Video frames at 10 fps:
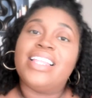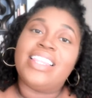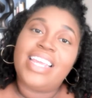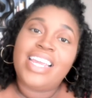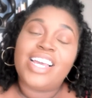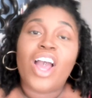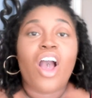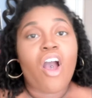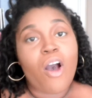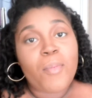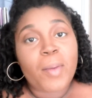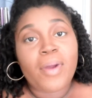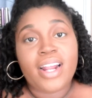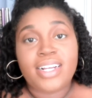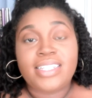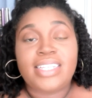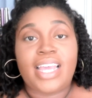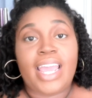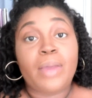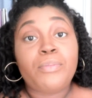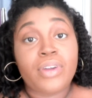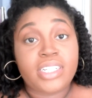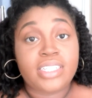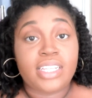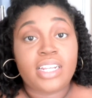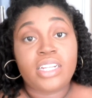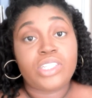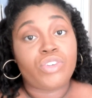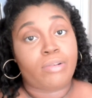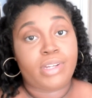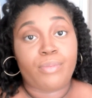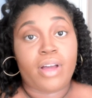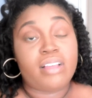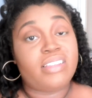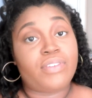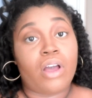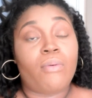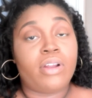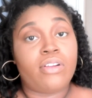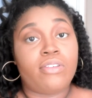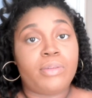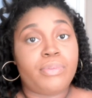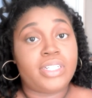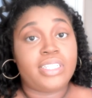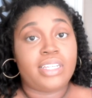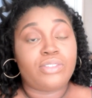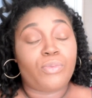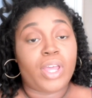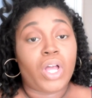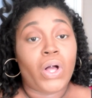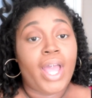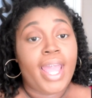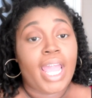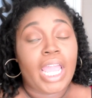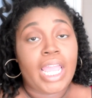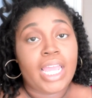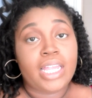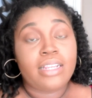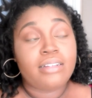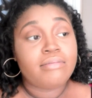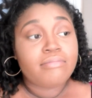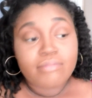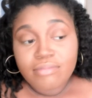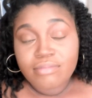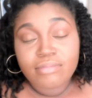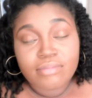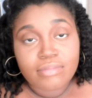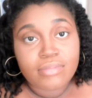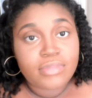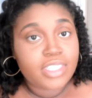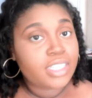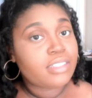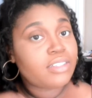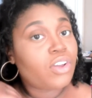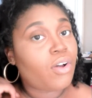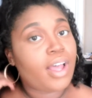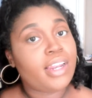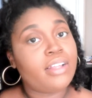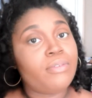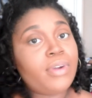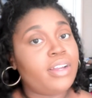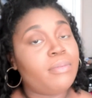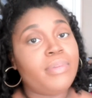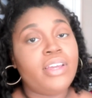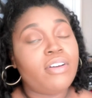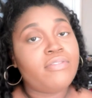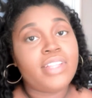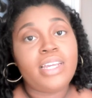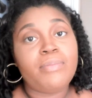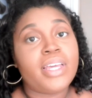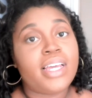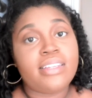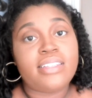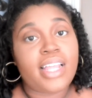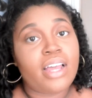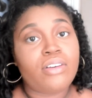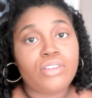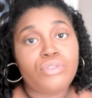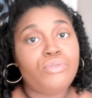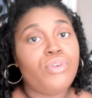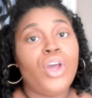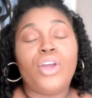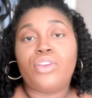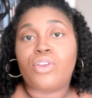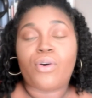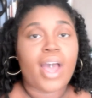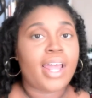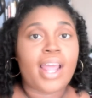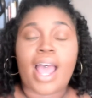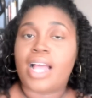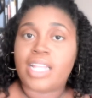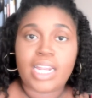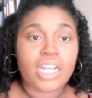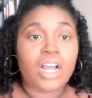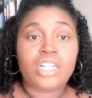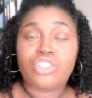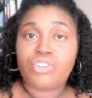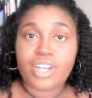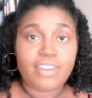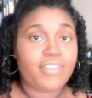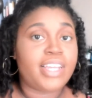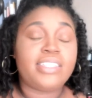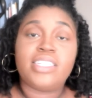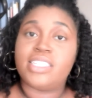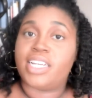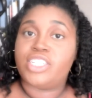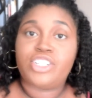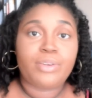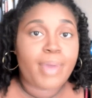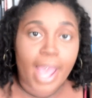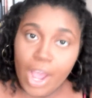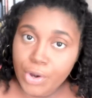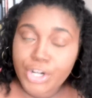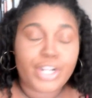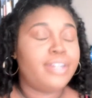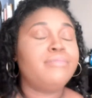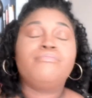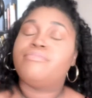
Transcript: link all my products and brushes in the description box if y'all want to know the brushes as well. And just go out in the world and be on fleek, because now you know how to highlight and contour your face and set your powder.